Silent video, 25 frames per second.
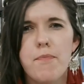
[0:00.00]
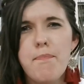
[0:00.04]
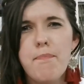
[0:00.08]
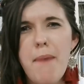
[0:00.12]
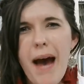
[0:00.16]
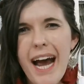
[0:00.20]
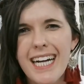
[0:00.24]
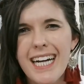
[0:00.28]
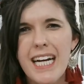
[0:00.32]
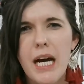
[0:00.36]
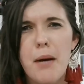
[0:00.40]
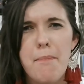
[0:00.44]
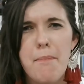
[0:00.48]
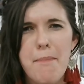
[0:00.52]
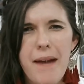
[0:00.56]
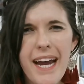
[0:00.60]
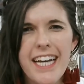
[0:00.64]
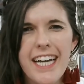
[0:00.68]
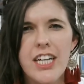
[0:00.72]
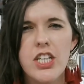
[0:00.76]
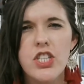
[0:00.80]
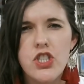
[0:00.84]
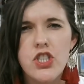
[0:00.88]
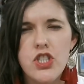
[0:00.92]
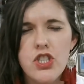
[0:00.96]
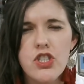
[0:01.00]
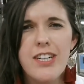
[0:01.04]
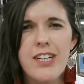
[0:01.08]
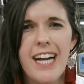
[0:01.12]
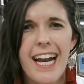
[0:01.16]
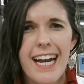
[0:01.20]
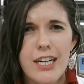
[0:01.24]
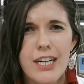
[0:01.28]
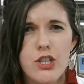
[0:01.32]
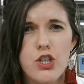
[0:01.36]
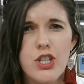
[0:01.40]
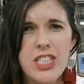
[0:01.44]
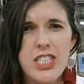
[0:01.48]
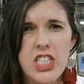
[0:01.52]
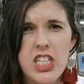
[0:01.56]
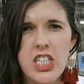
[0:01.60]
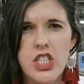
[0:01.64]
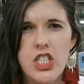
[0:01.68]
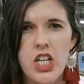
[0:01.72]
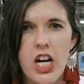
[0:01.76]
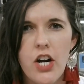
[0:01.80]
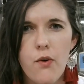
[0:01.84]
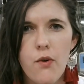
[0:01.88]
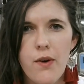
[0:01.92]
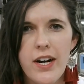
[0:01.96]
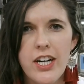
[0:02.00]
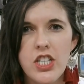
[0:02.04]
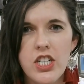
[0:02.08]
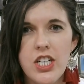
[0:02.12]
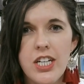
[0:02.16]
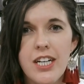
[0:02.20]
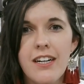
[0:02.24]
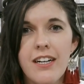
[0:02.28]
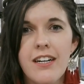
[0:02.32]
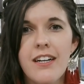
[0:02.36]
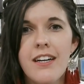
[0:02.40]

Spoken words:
backup electricity generation.